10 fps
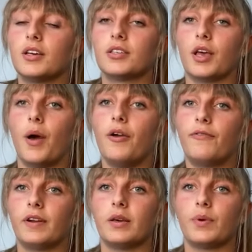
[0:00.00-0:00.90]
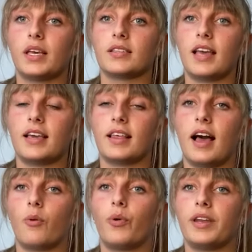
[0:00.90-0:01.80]
so hopefully we can take
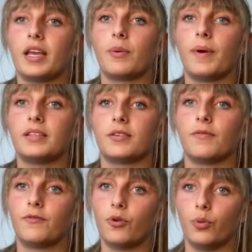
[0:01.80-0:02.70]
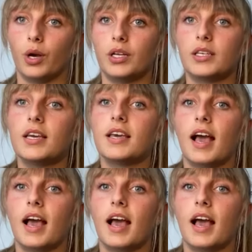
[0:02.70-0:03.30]
that winning momentum forward